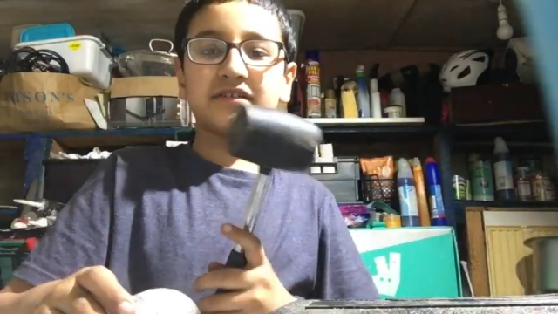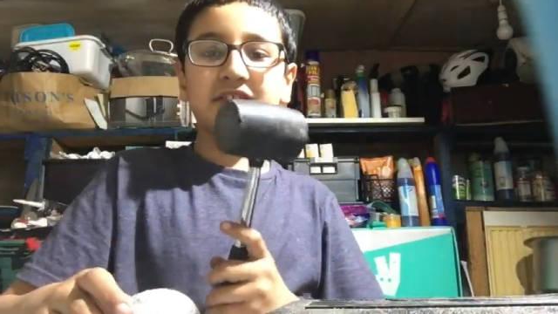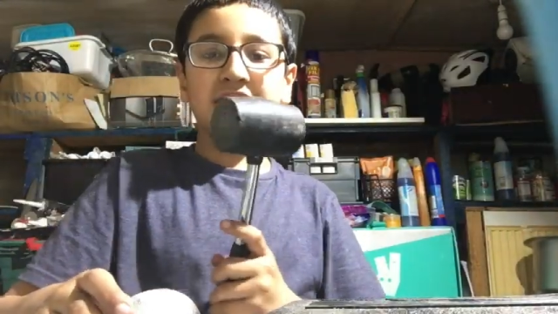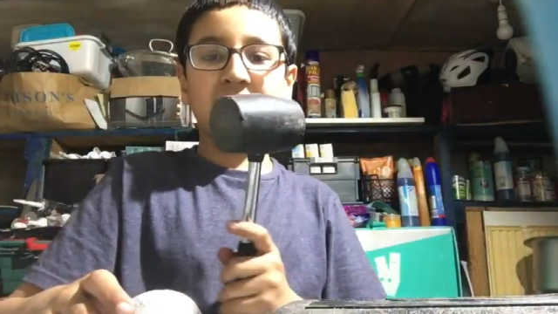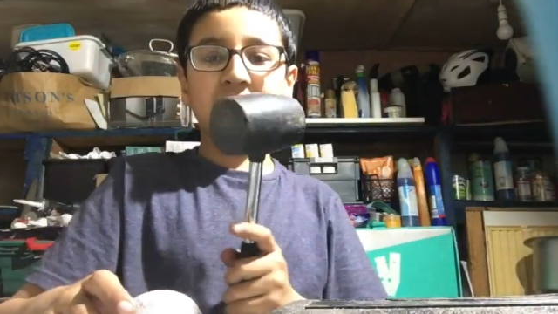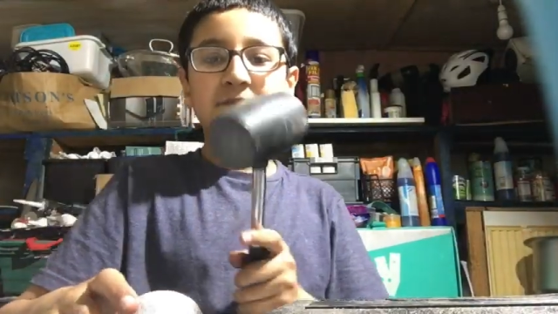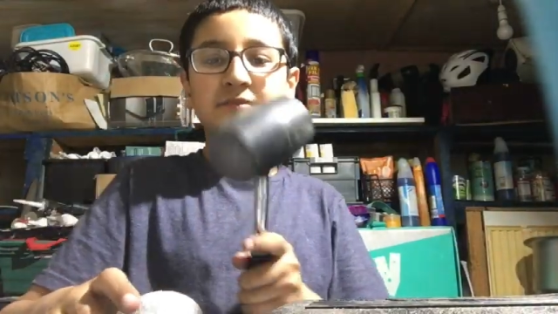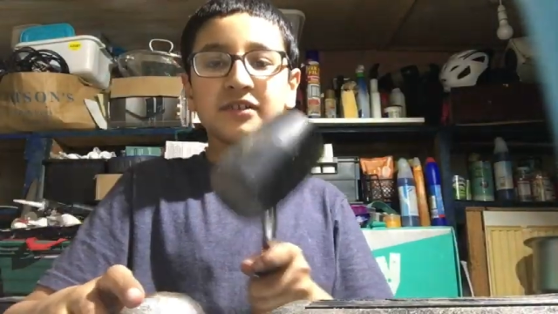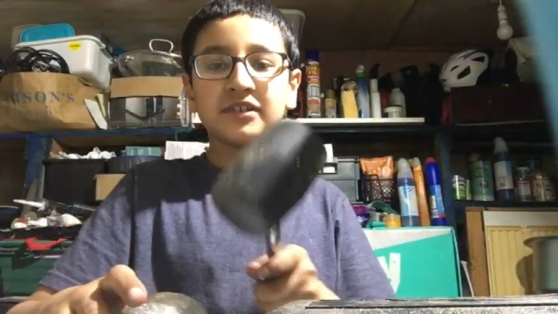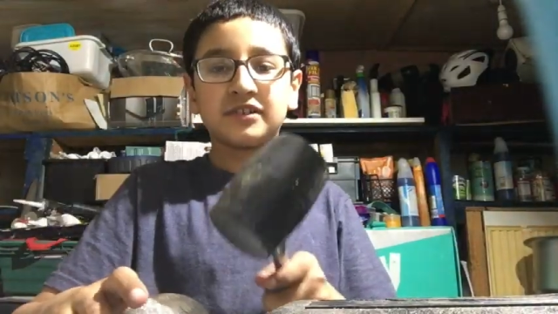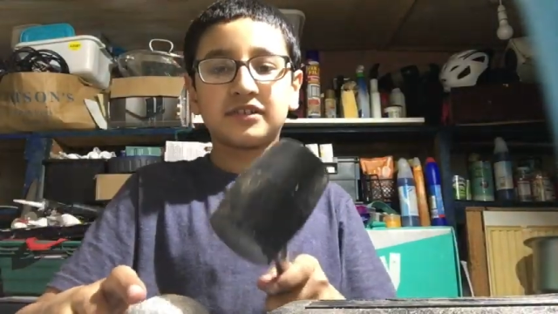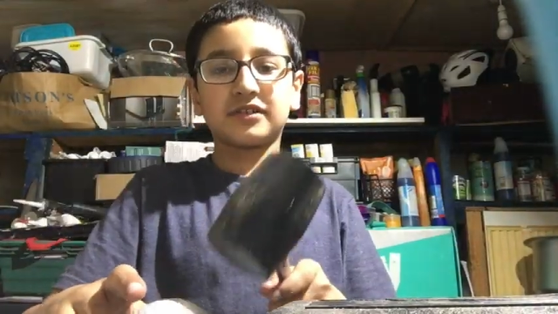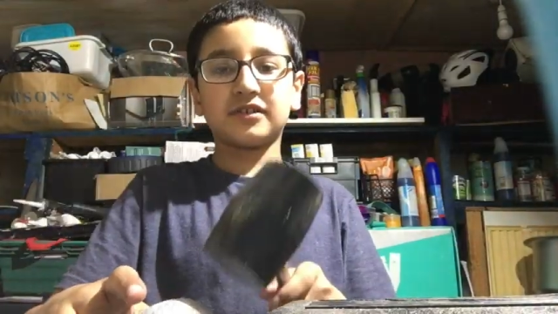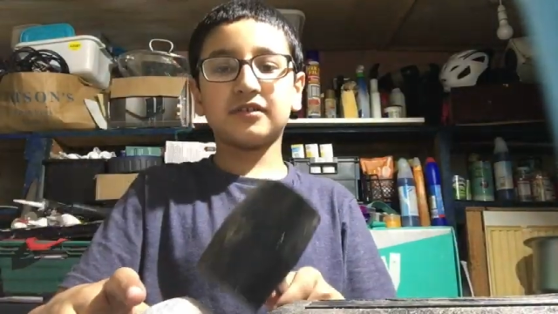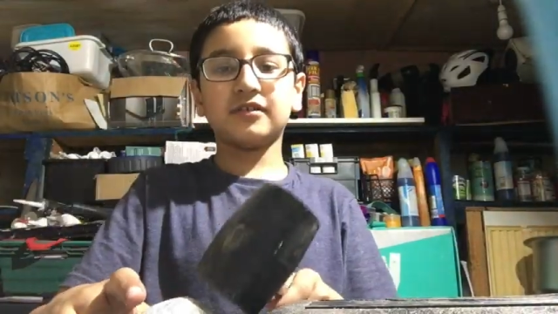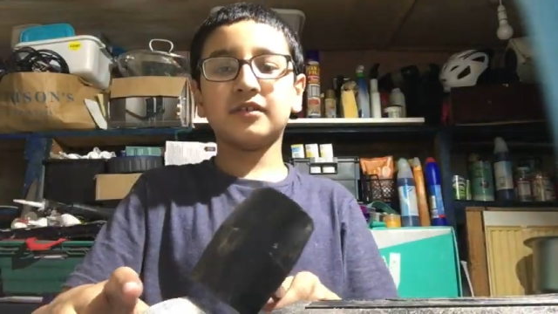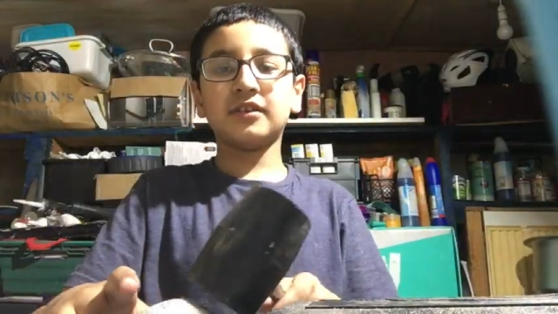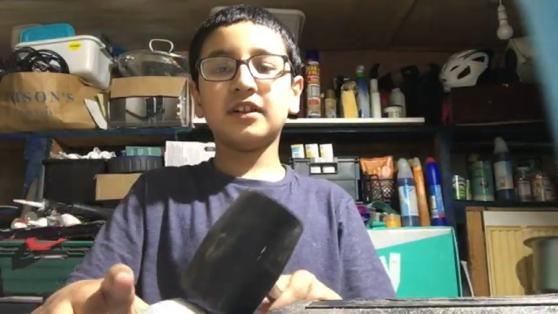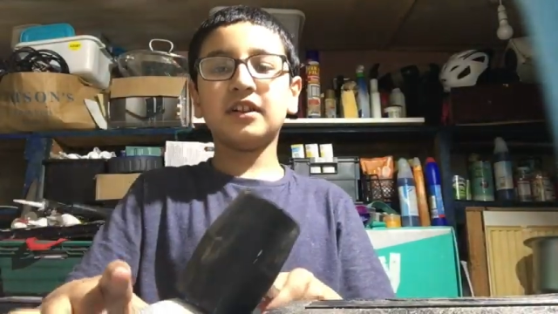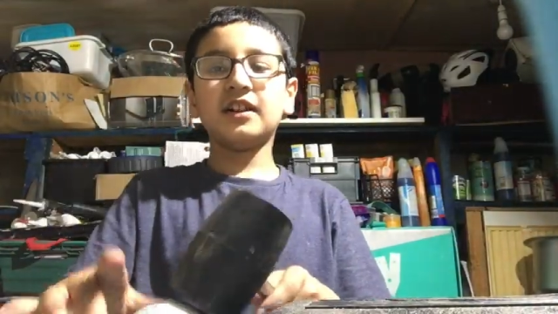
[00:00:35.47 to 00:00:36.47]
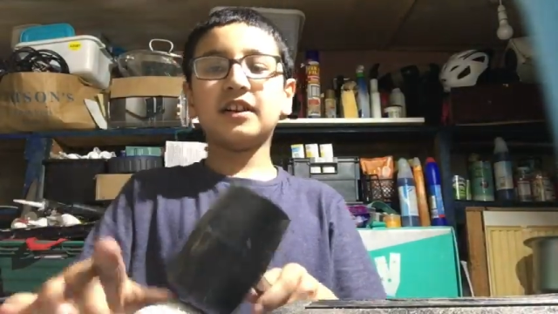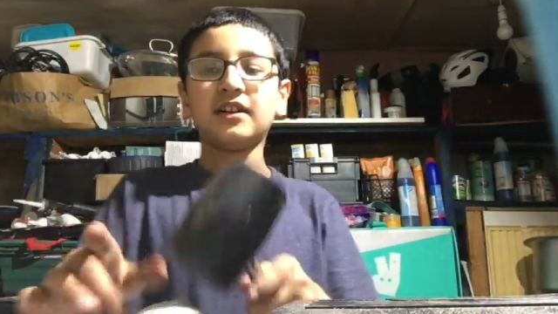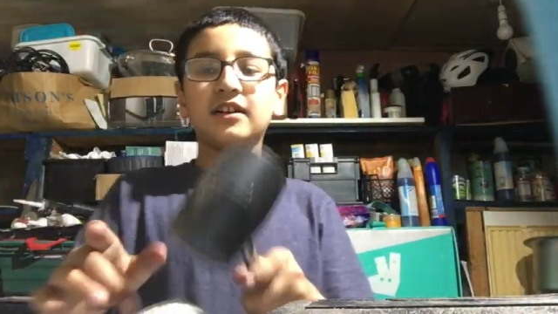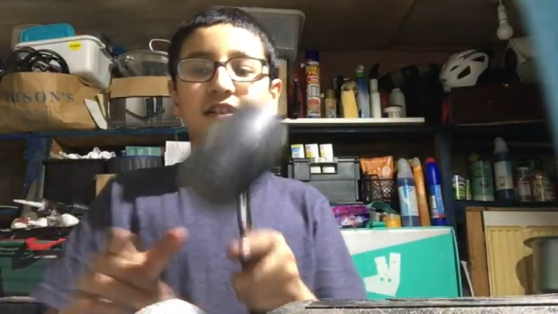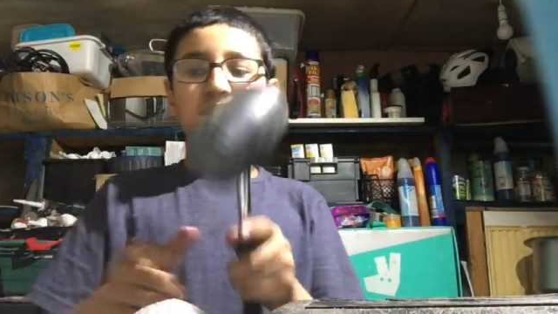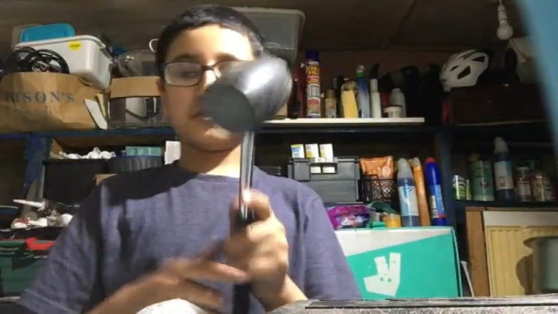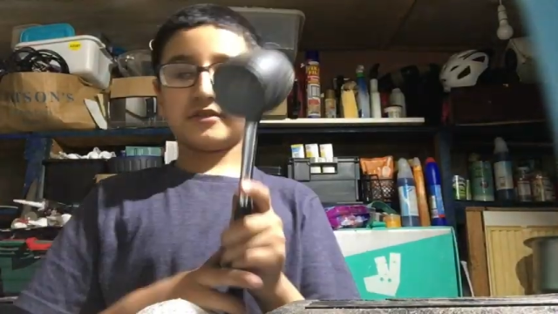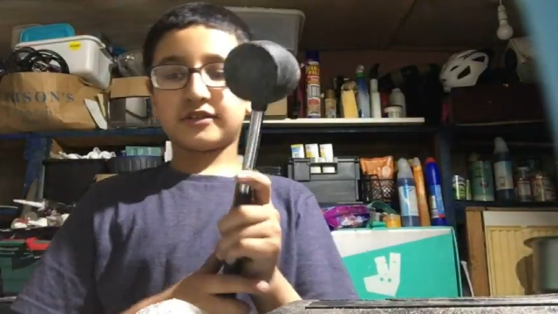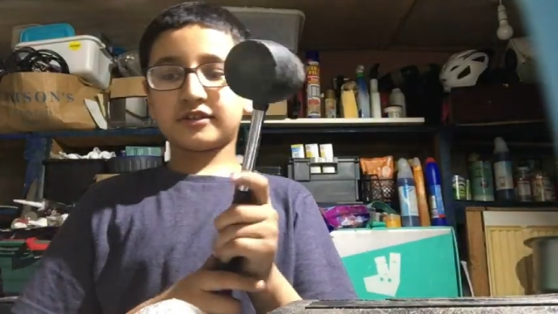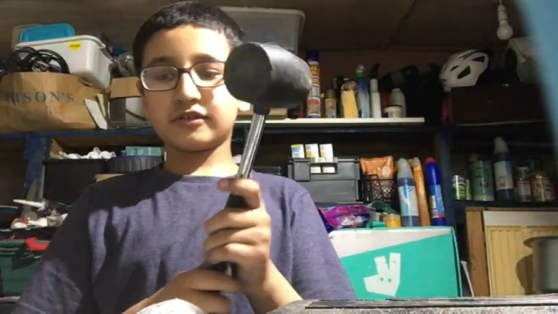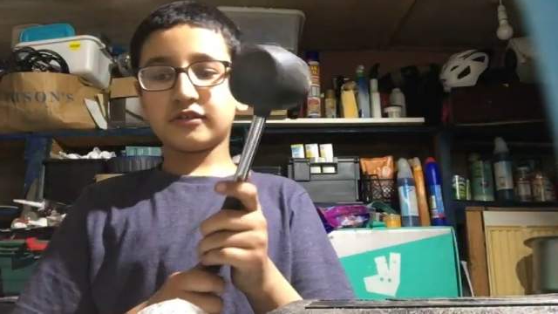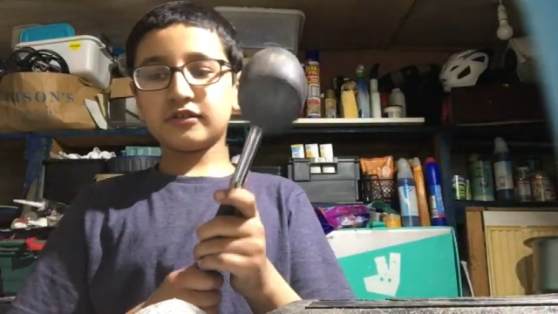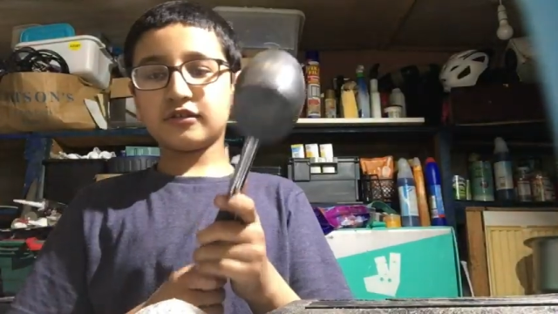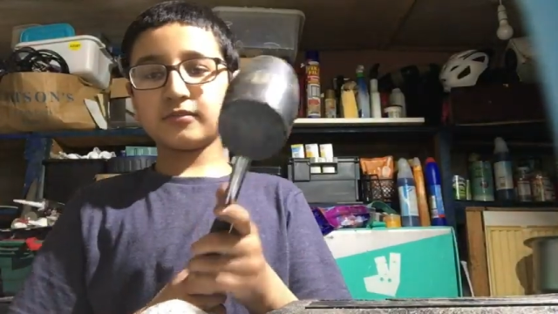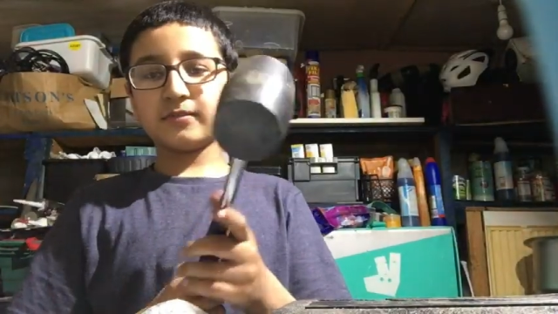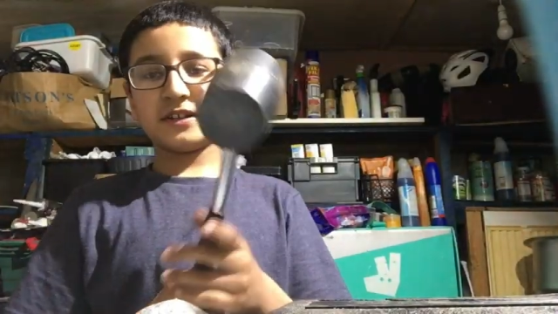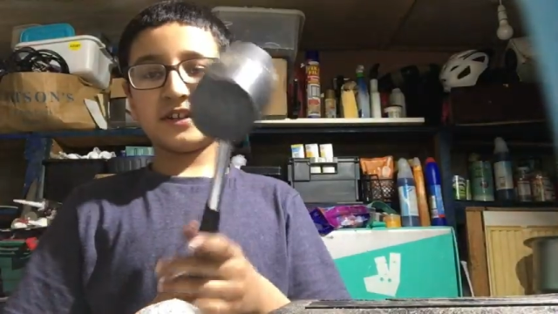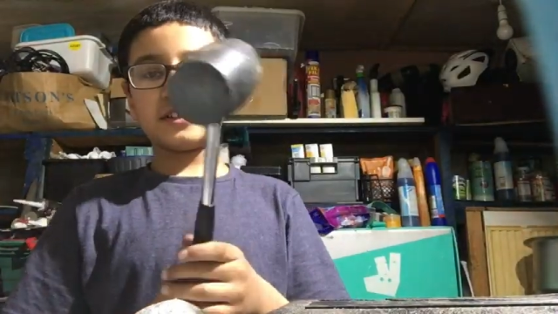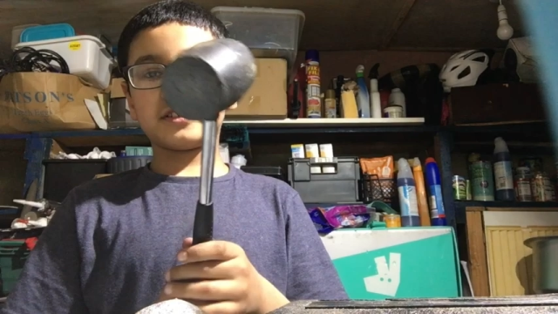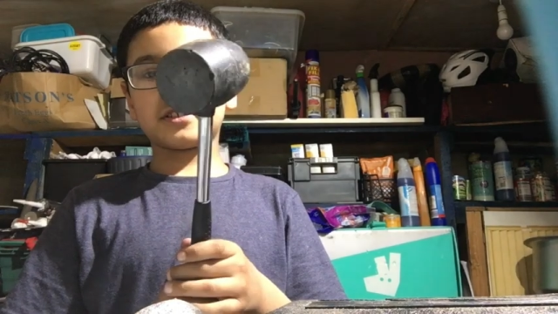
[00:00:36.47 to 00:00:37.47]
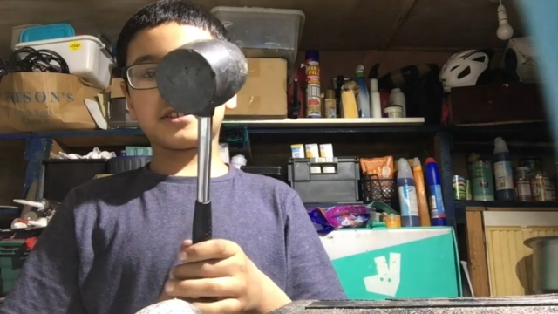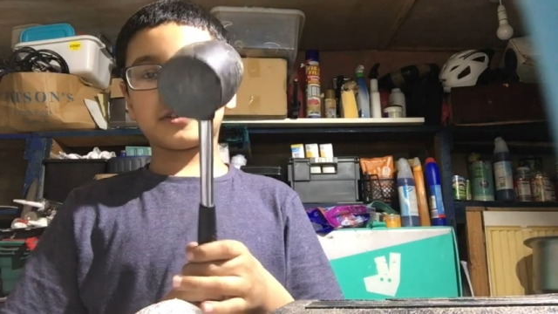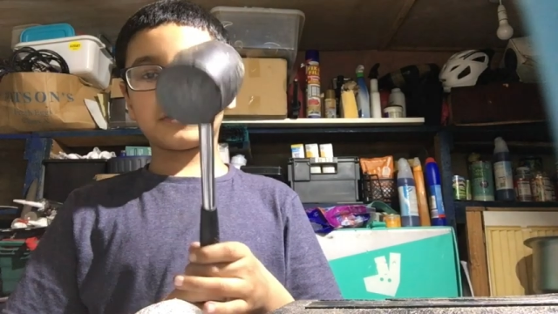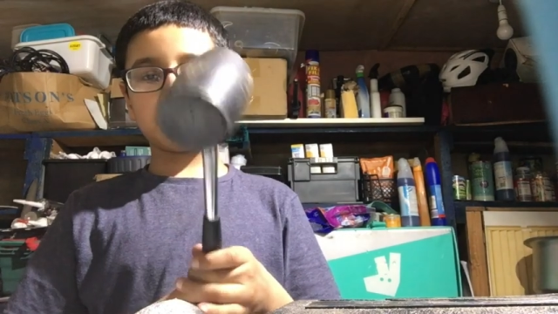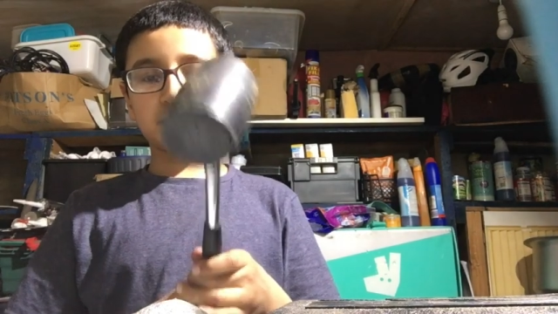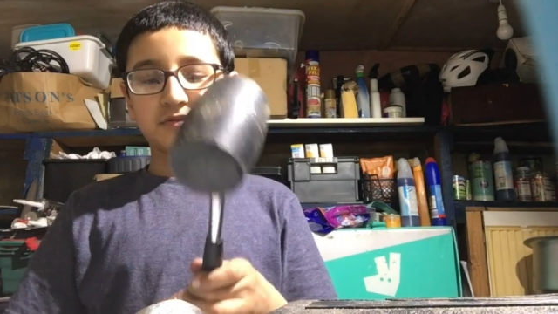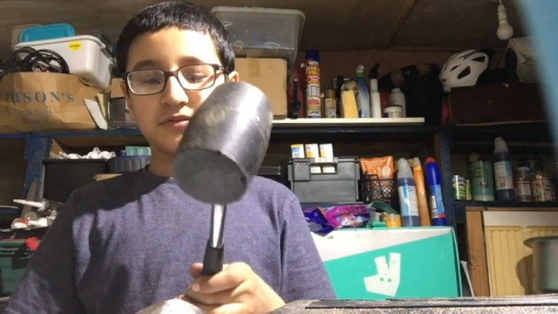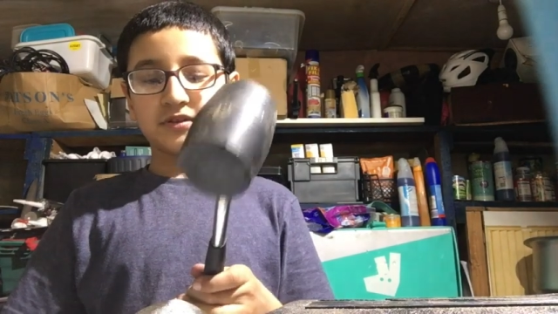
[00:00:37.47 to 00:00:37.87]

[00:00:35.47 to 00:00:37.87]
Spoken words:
hammering, so I'll show you when it's